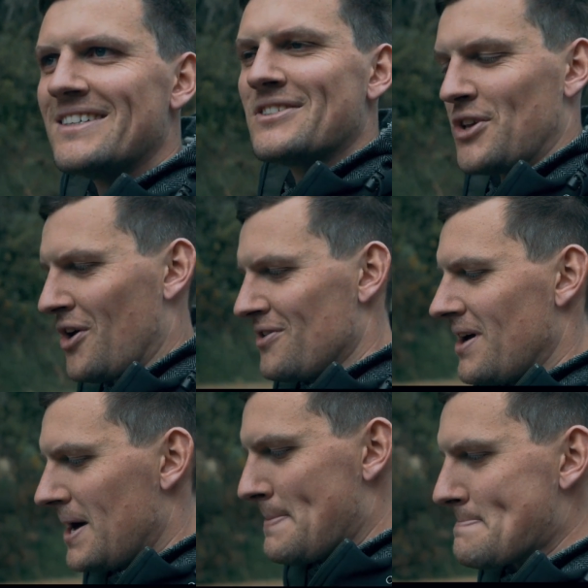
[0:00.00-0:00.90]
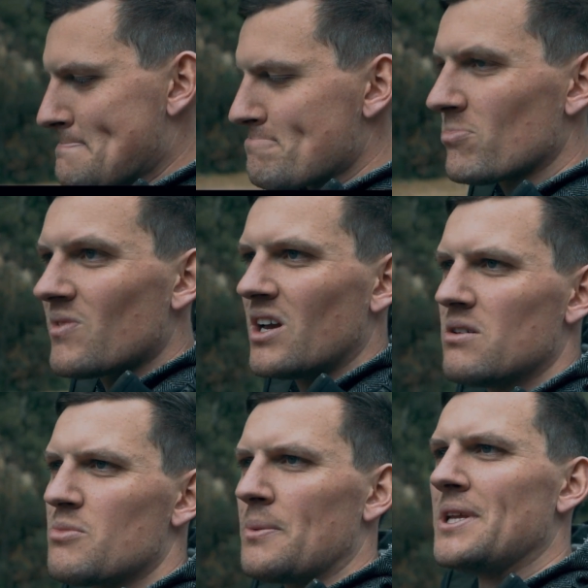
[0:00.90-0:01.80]
So
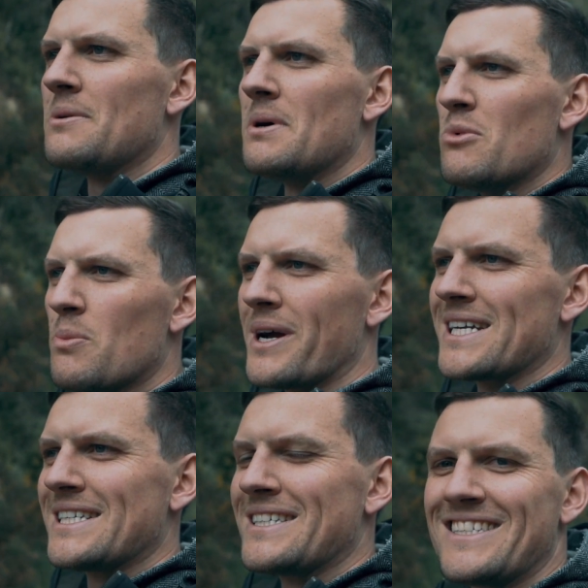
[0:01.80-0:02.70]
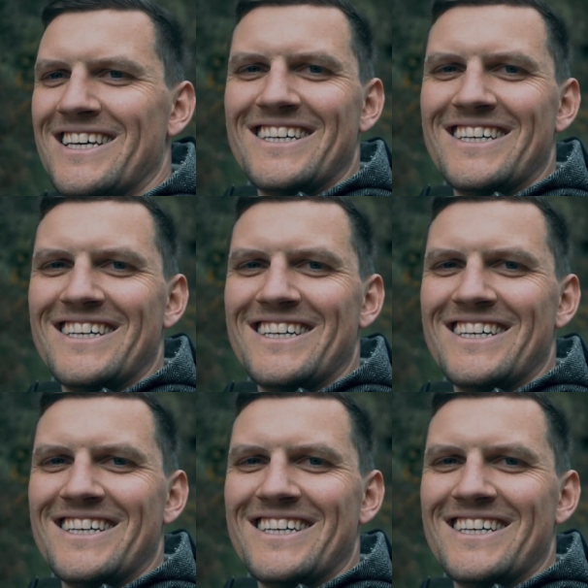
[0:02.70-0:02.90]
probably need a bit more practice.